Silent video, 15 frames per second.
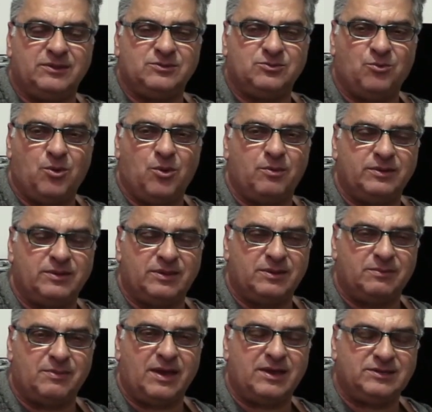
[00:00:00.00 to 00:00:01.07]
It's warmer than
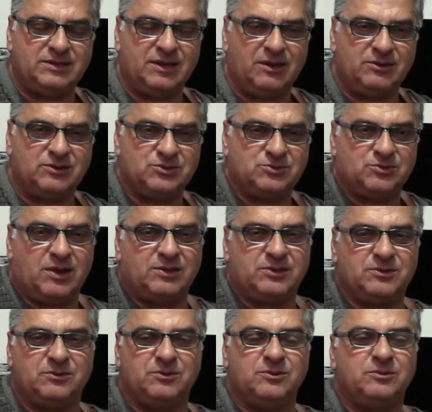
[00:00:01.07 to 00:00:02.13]
the bass going straight
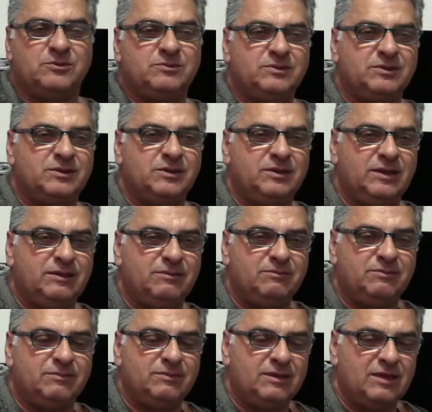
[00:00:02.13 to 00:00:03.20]
through to
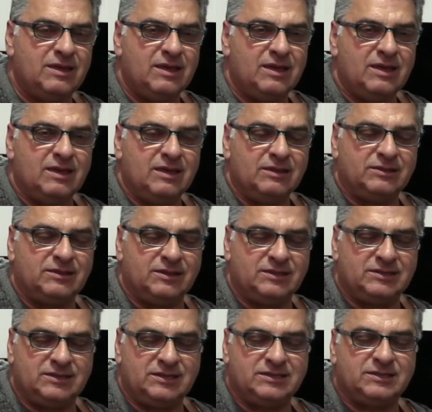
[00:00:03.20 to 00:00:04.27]

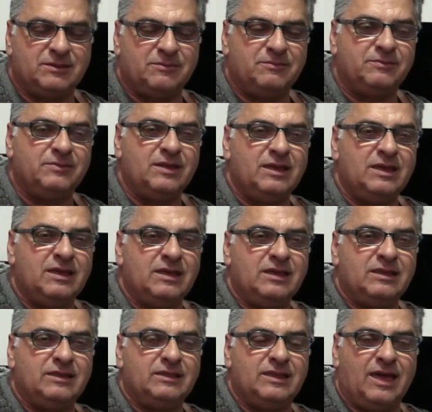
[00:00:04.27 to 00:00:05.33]
the system.
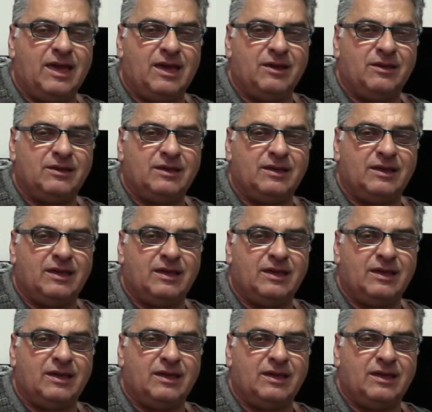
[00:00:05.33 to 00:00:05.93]
Now,